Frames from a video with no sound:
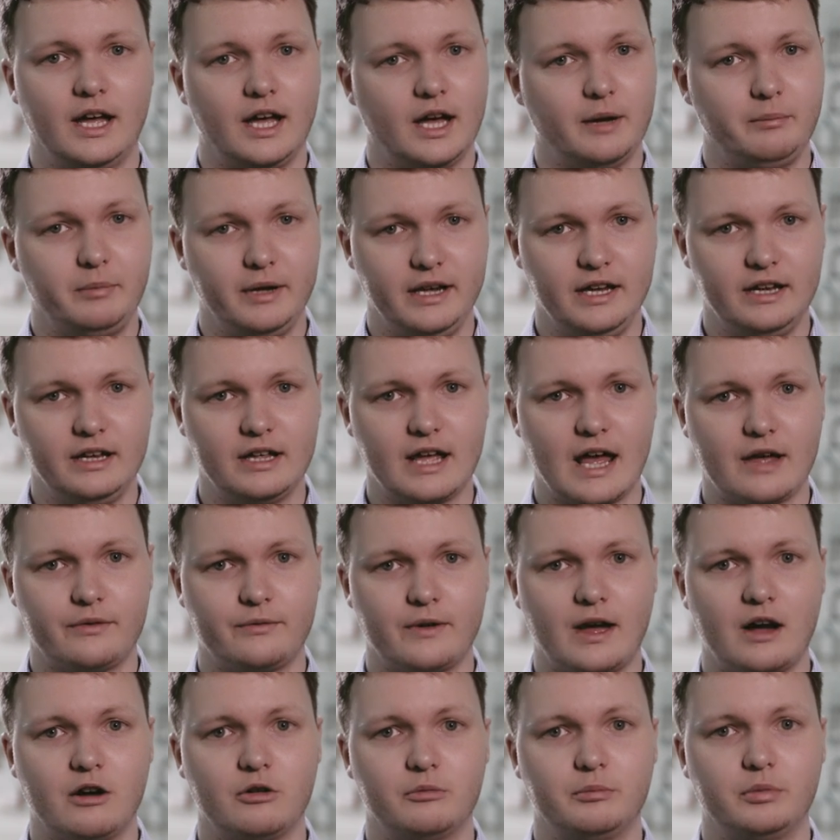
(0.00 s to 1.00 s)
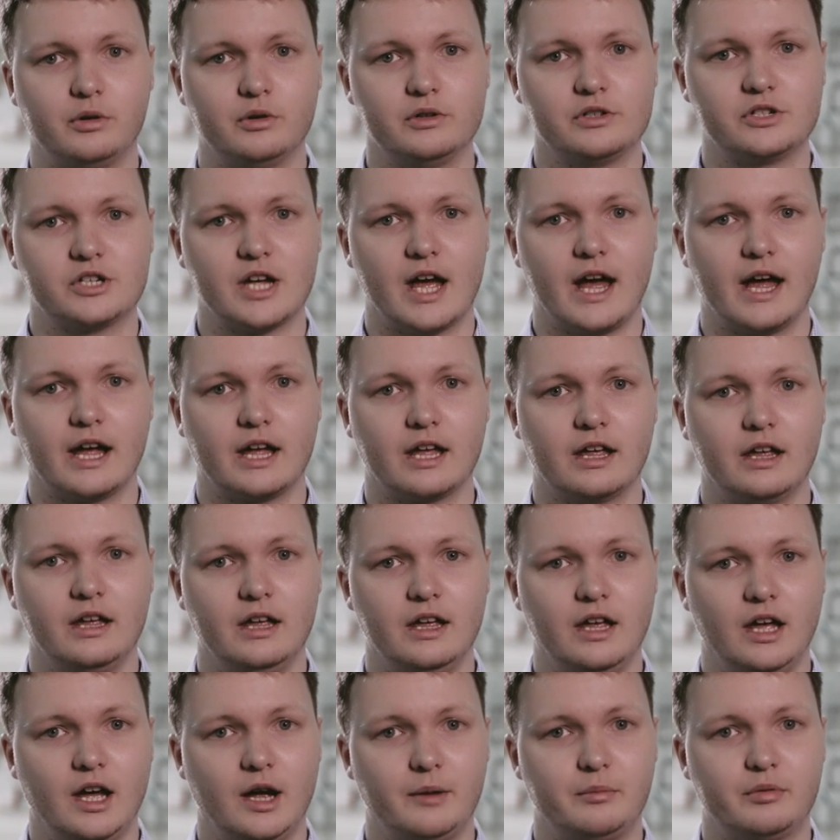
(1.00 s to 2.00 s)
A PDF output check,
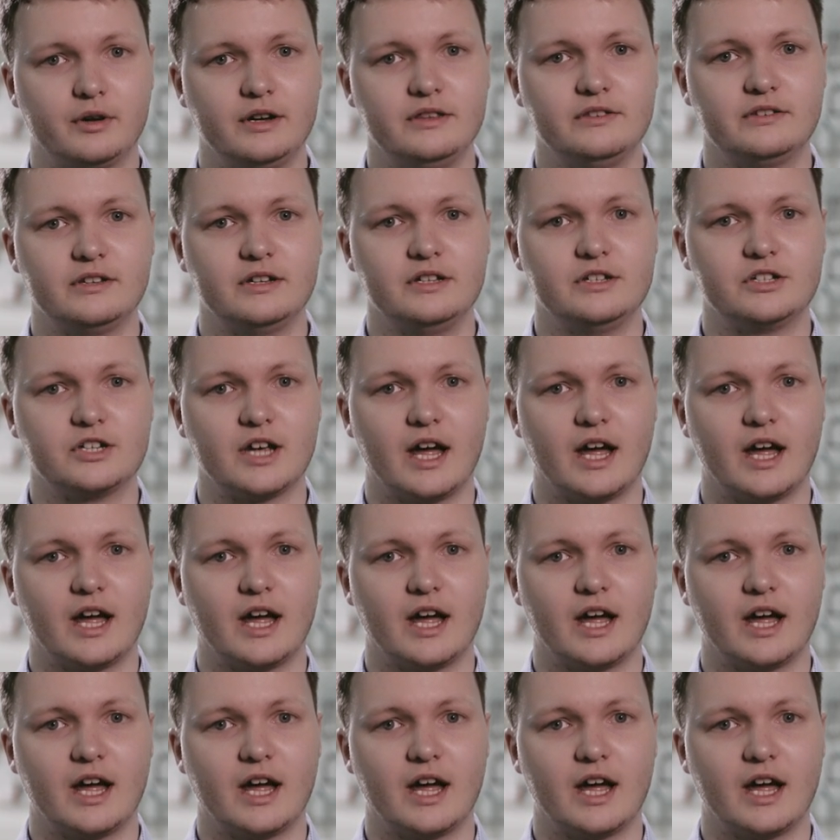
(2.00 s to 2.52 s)
a printing